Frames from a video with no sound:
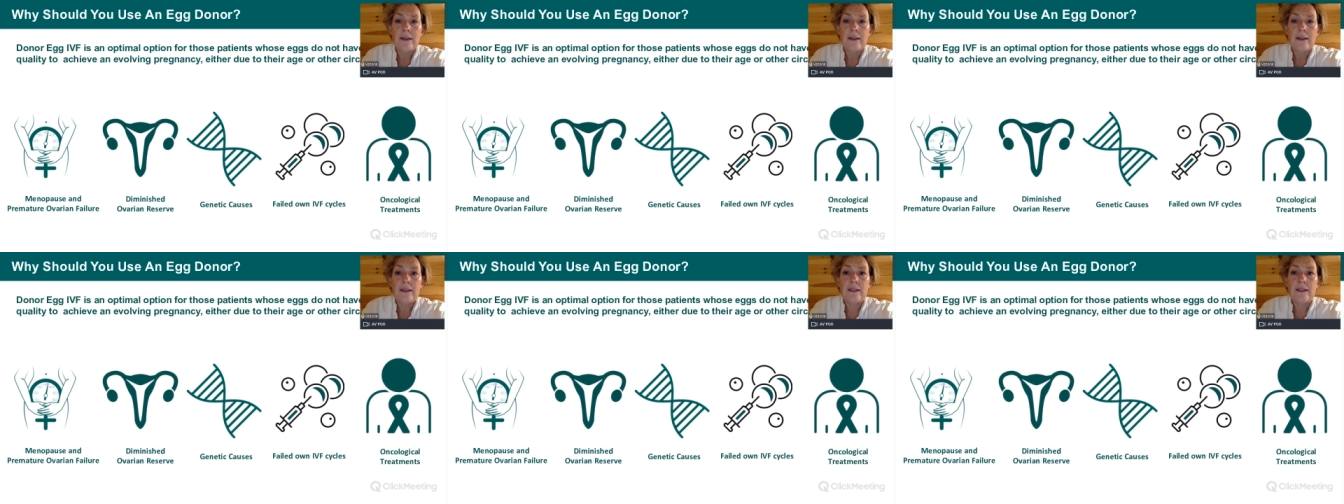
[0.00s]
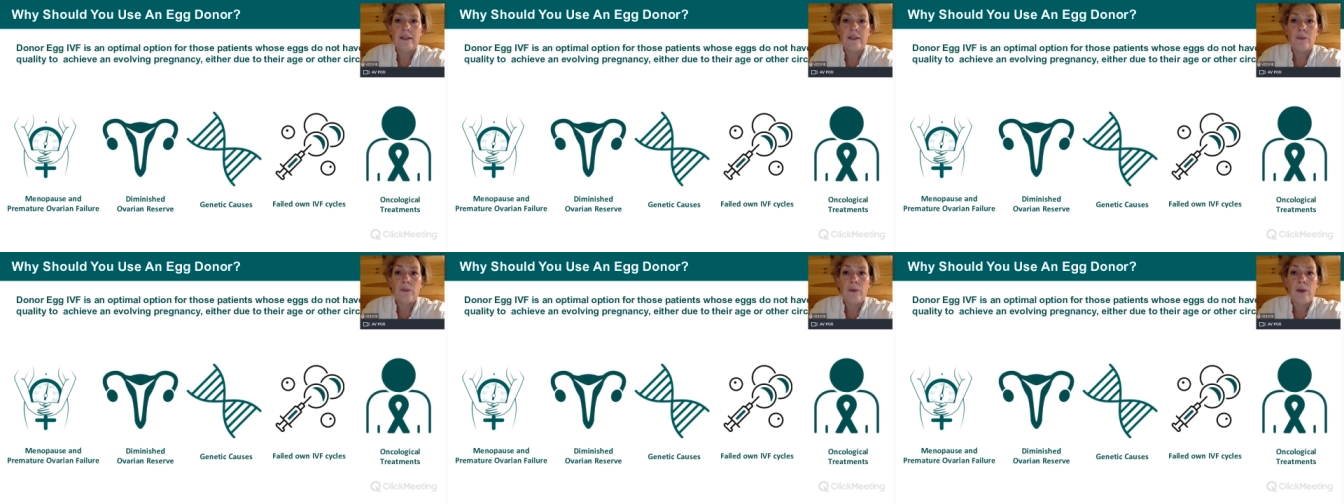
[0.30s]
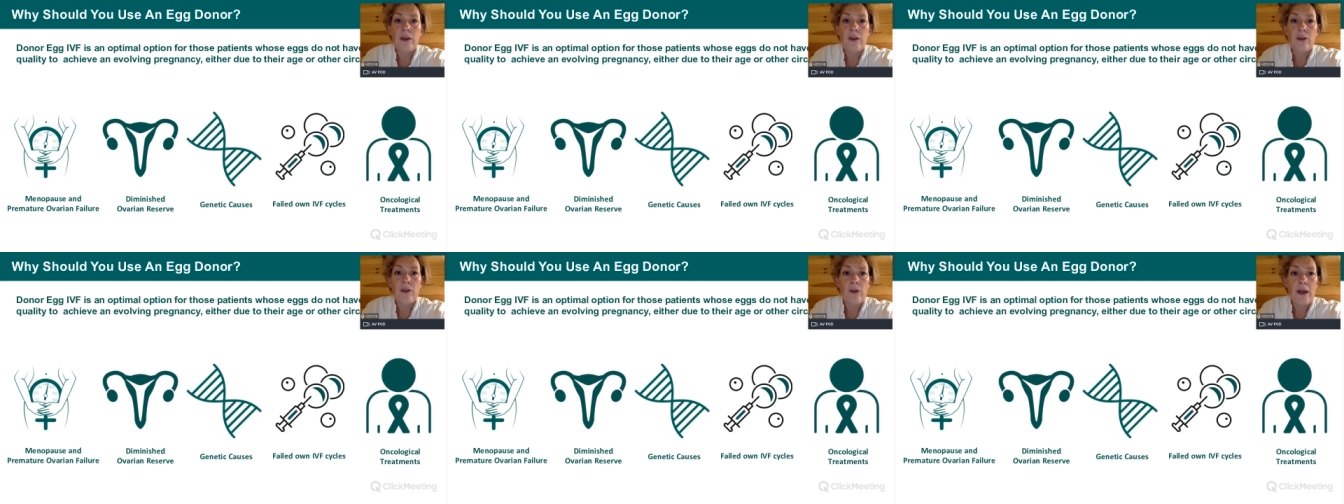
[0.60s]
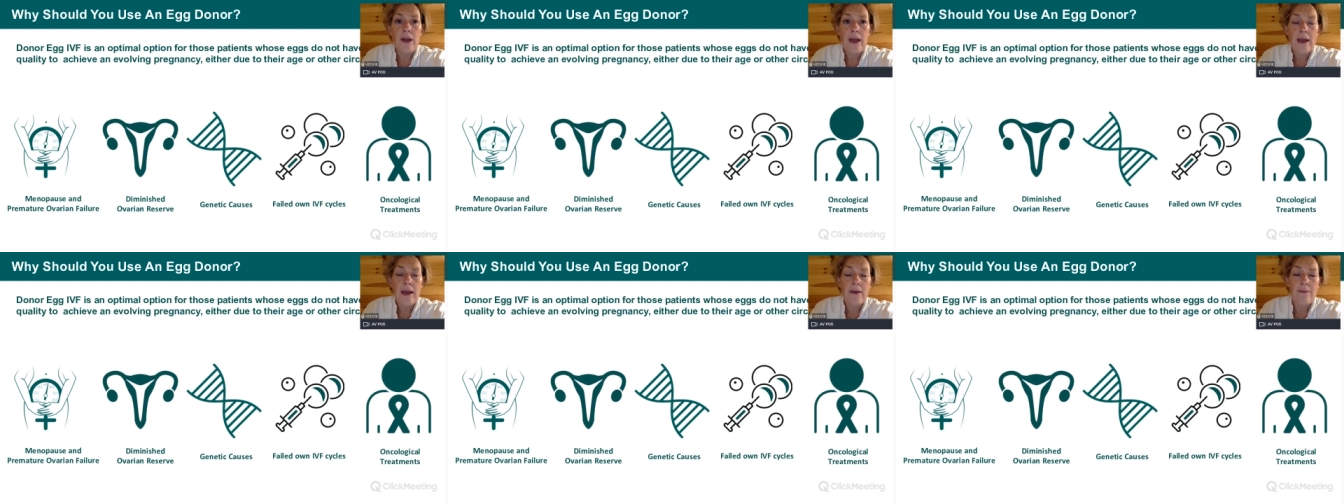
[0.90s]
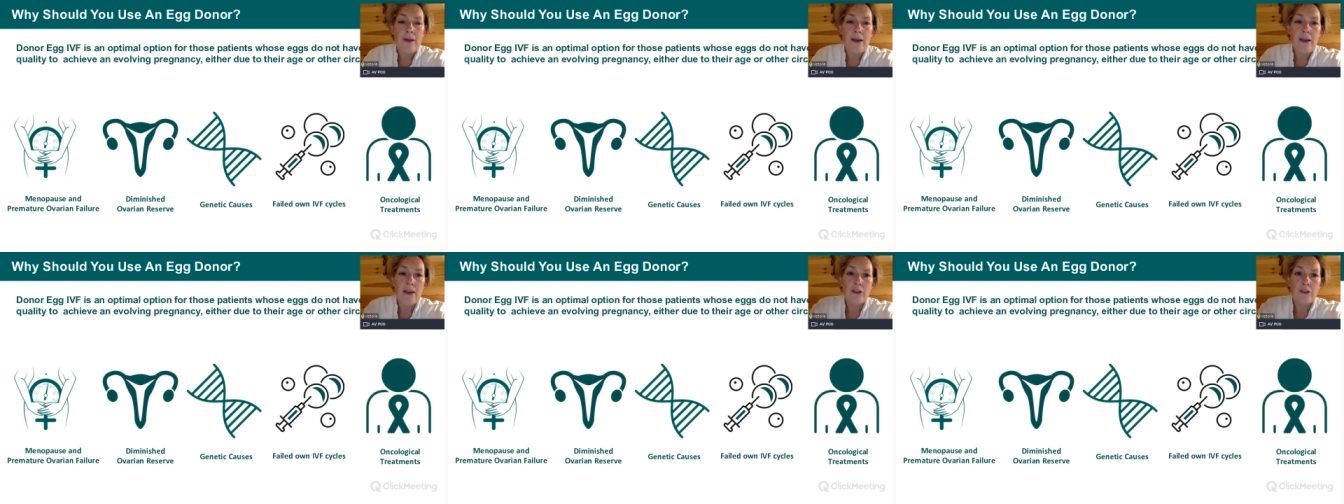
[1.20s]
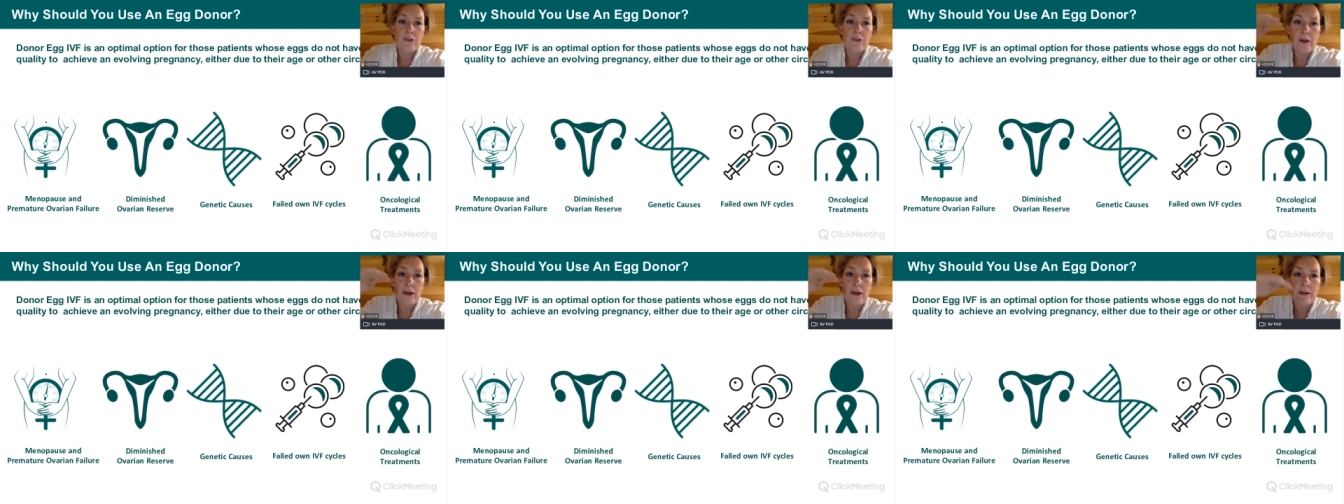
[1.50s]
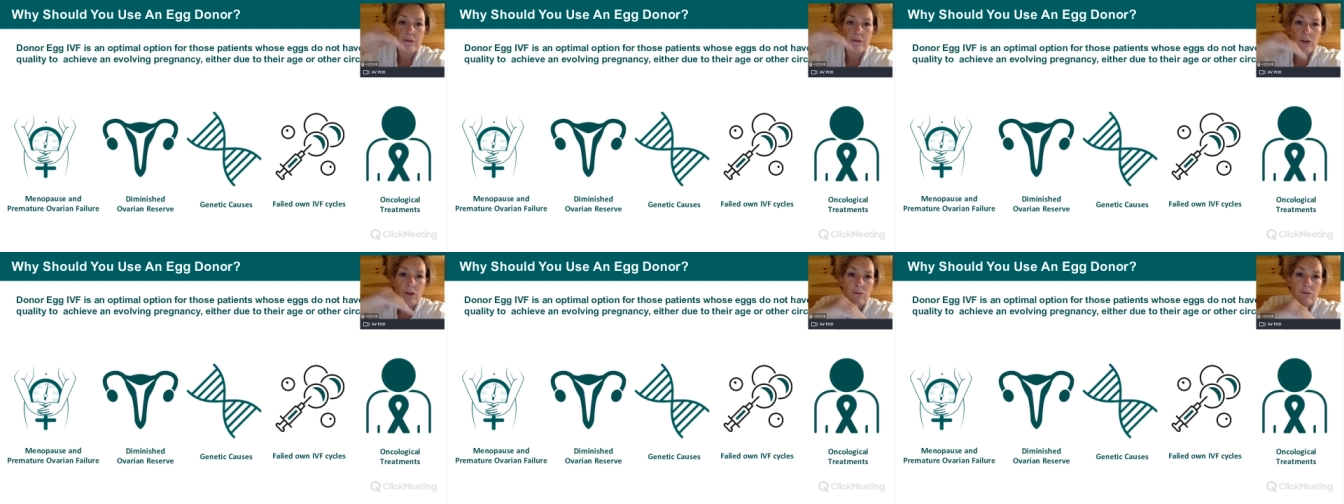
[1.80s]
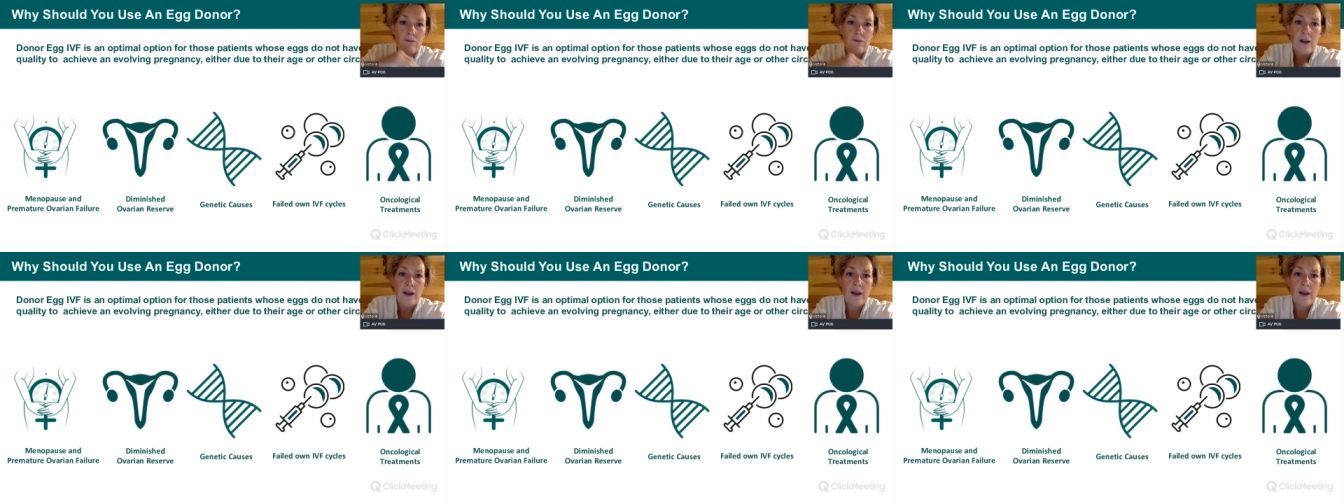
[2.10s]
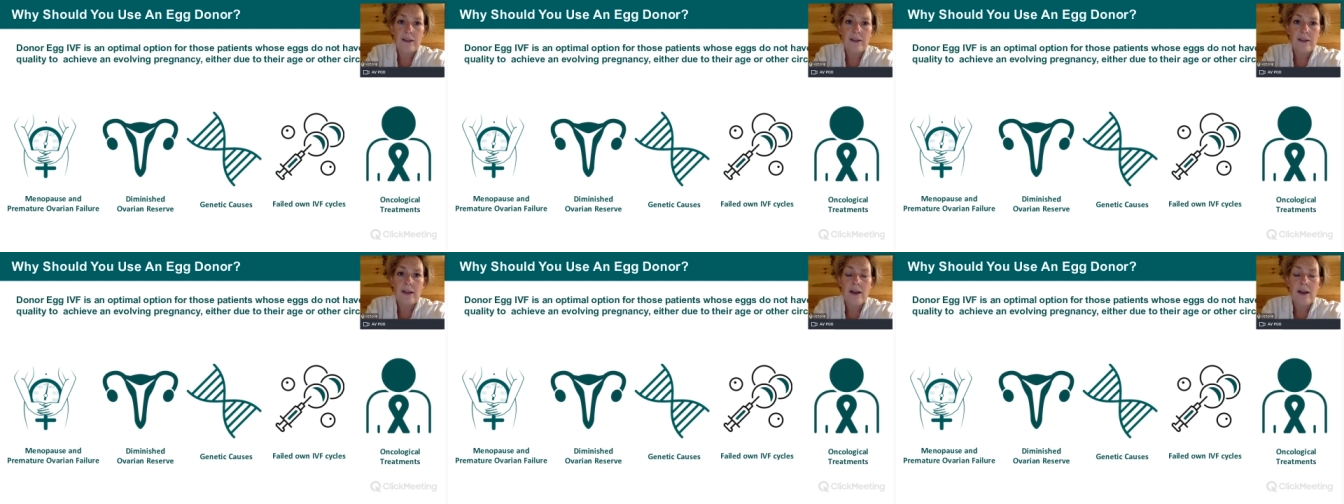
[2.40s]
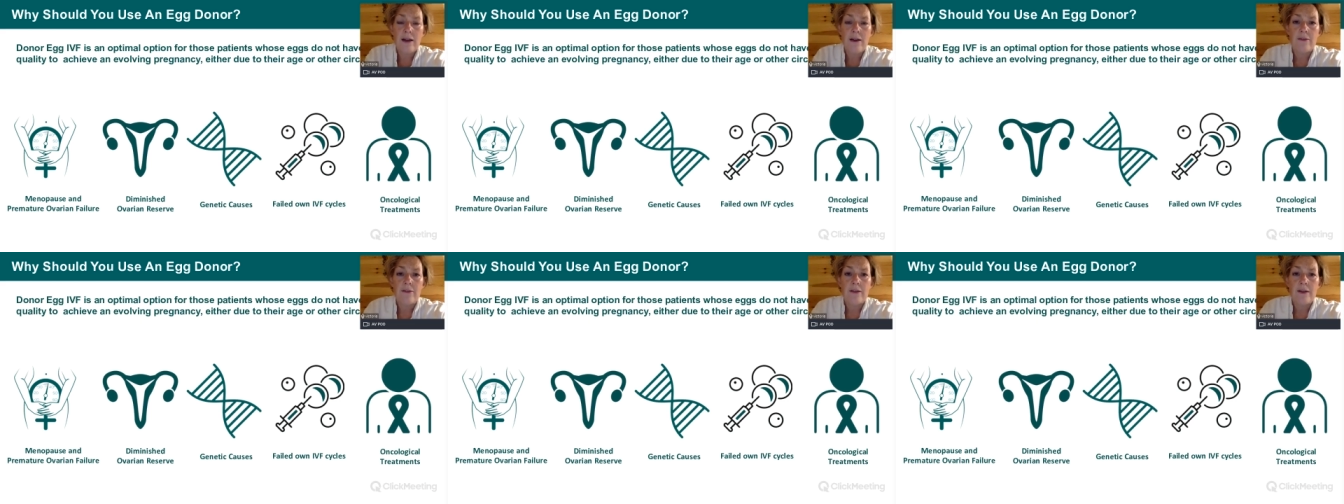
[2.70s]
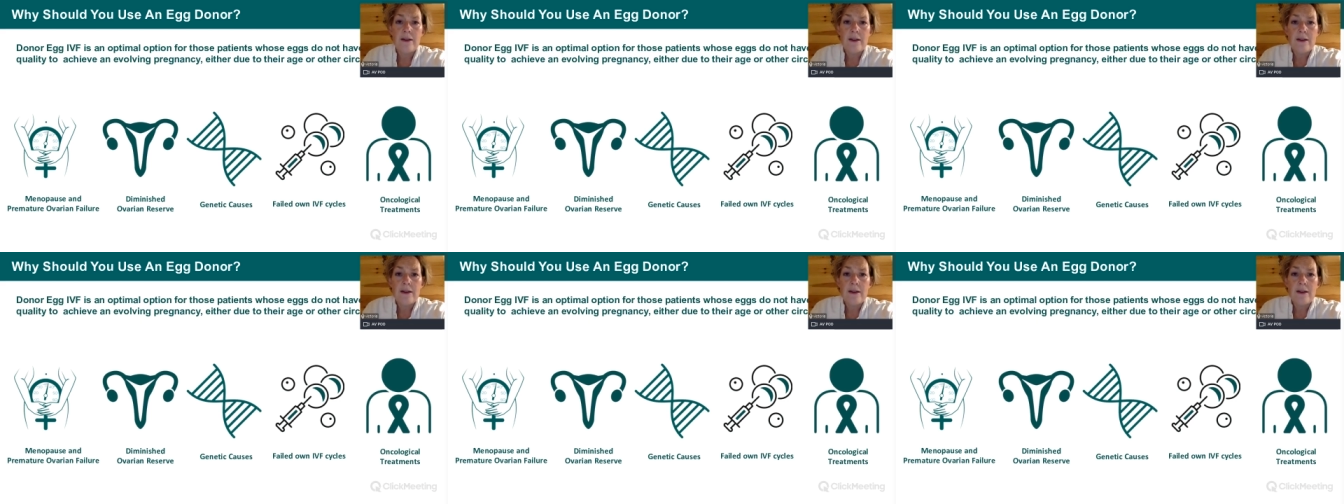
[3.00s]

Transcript: This is where your A M H might have gone right down,